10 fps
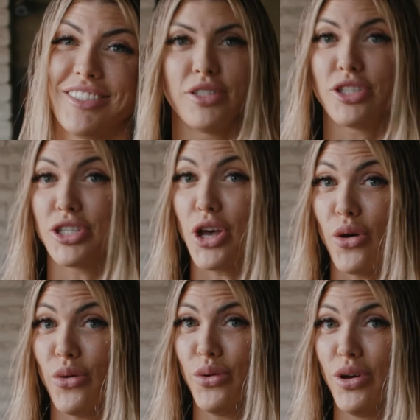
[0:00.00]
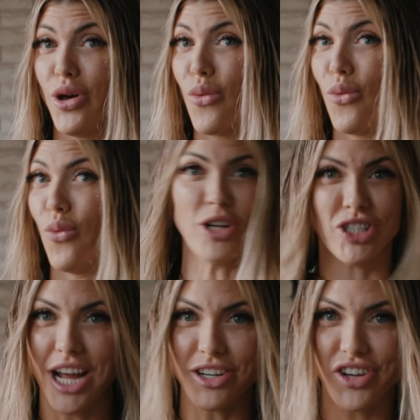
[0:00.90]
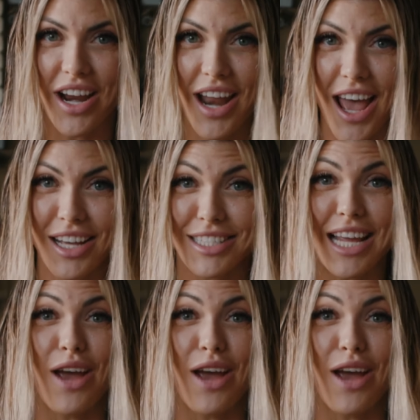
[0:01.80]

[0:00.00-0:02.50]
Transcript: So, what should I try next?